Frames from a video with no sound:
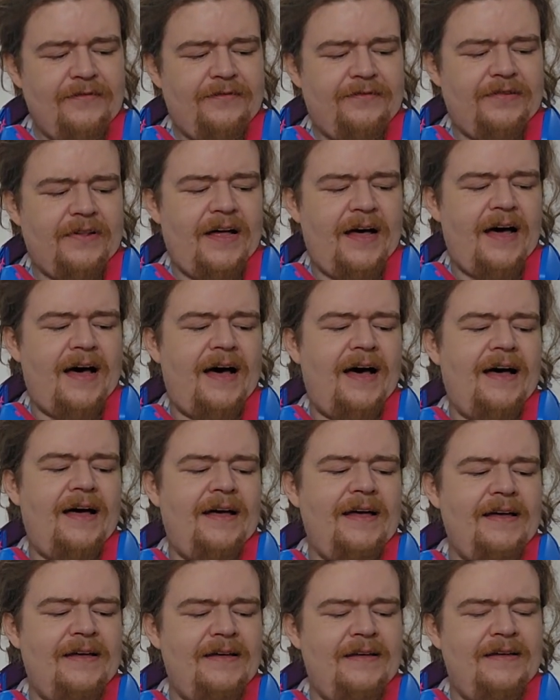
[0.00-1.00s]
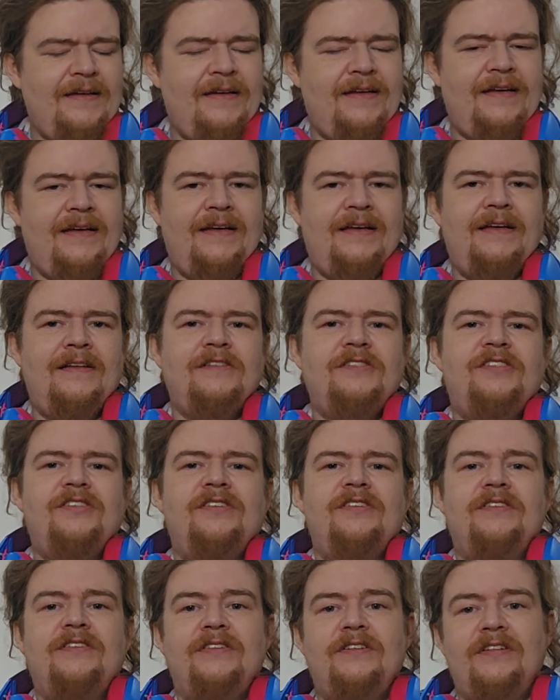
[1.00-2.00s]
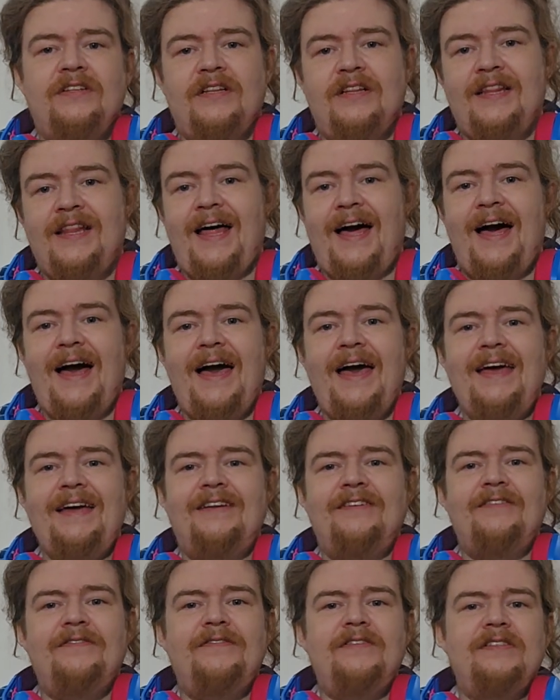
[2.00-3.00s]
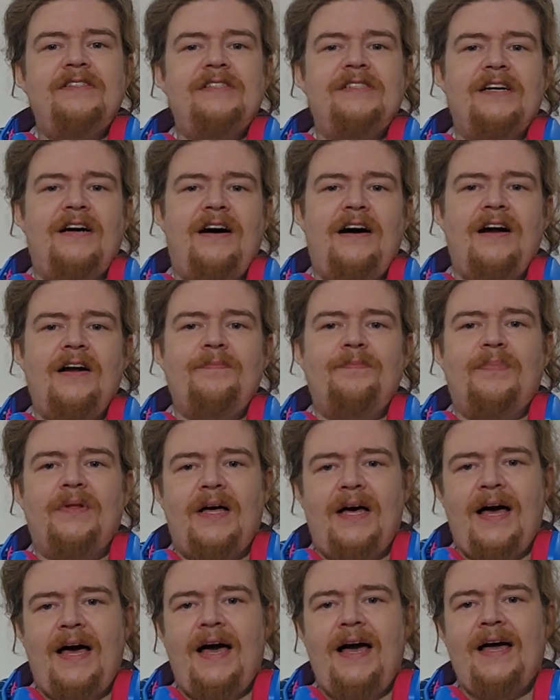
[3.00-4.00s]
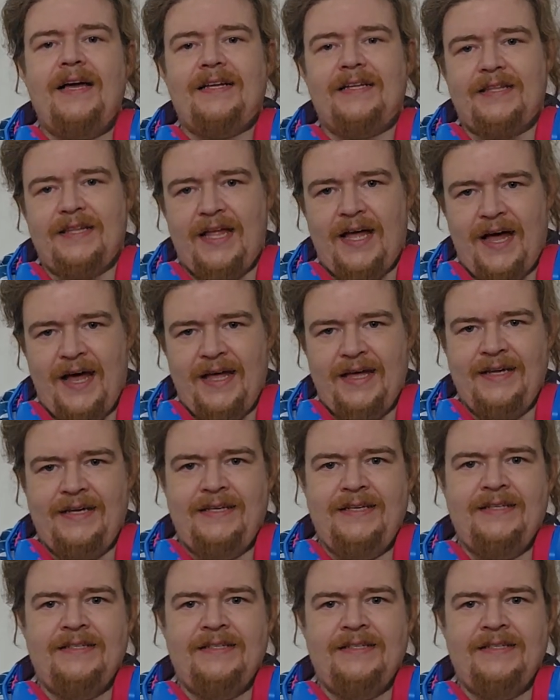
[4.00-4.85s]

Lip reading: fly into the light of a dark black night.